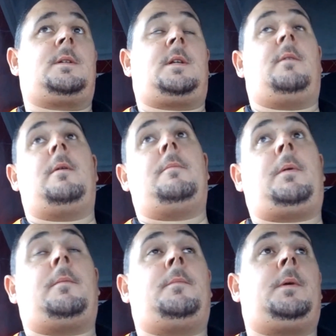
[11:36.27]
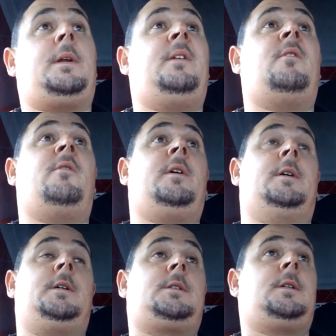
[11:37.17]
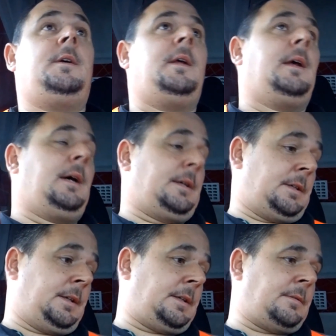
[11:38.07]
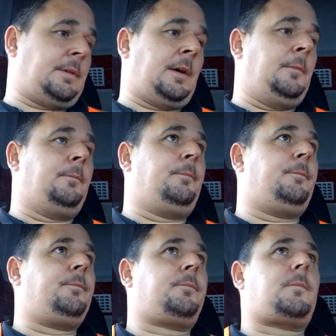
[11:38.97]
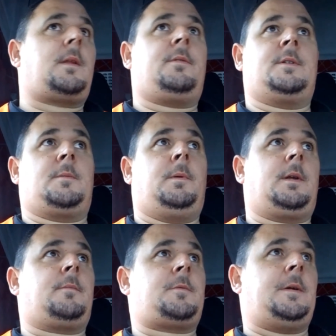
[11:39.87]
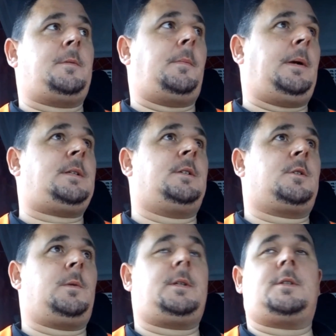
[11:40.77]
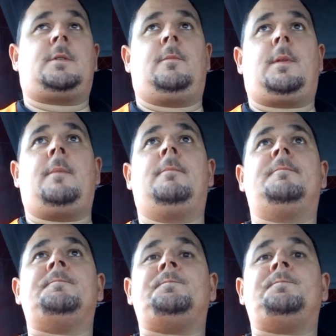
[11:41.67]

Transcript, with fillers: So I'm having a problem putting it in reverse, because I don't know if there's a button I'm supposed to press, a switch or something.